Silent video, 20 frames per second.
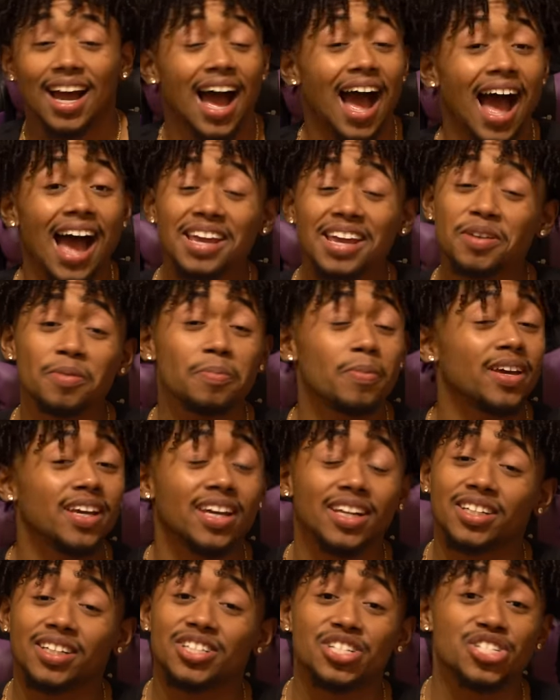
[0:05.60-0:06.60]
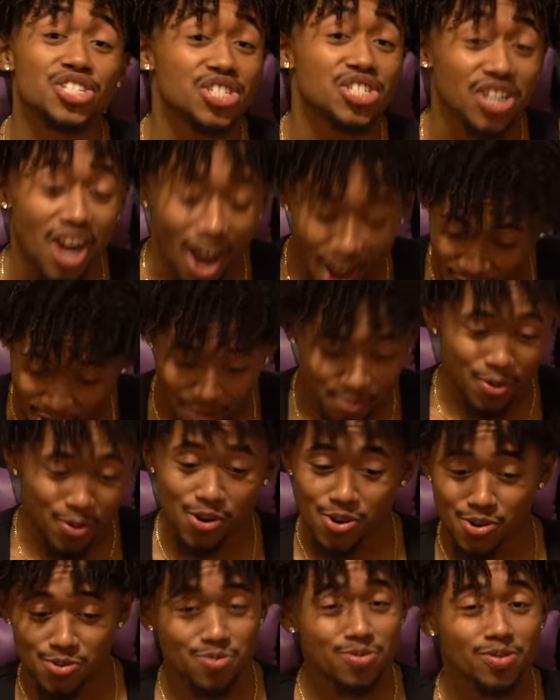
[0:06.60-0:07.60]
I am in shock,
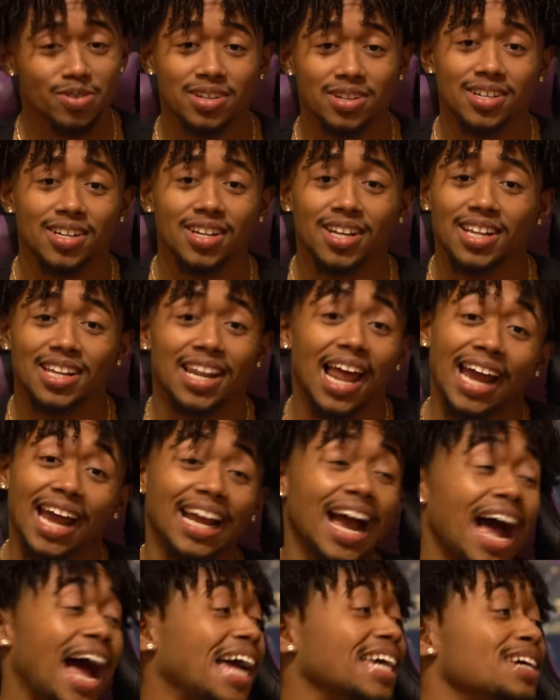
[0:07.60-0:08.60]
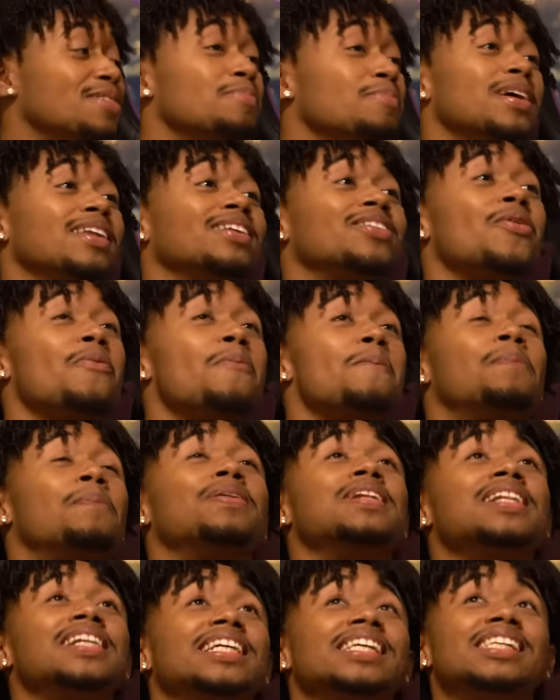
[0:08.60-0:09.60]
bro. Like I am in
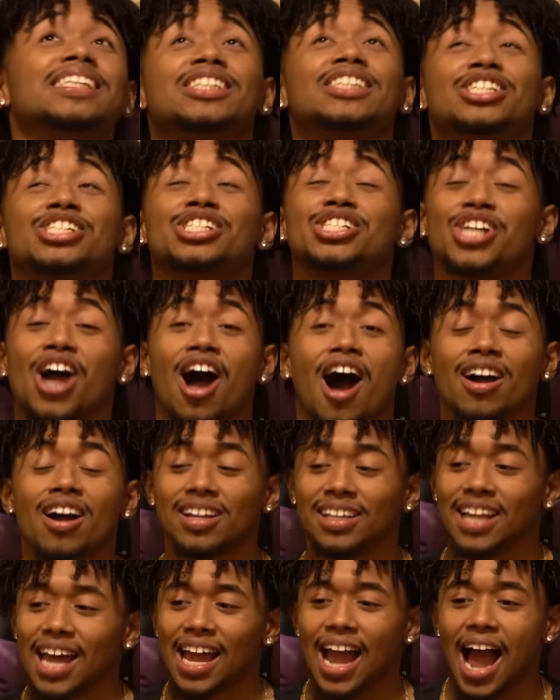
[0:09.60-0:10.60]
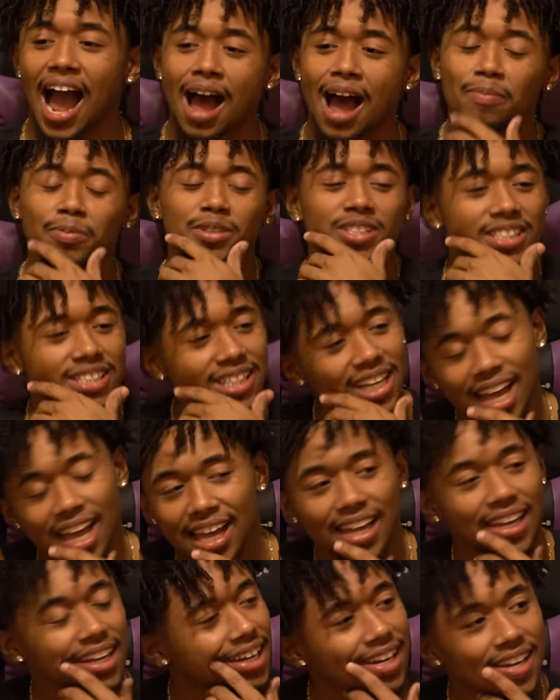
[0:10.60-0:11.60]
complete shock. Like I'm just
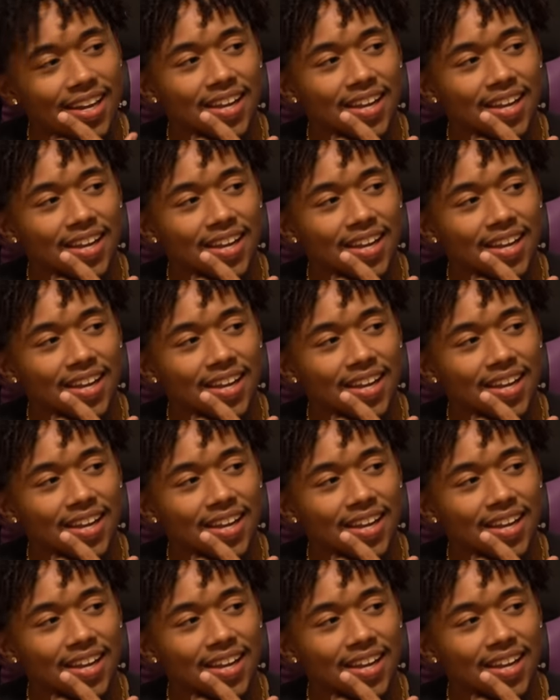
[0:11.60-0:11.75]
like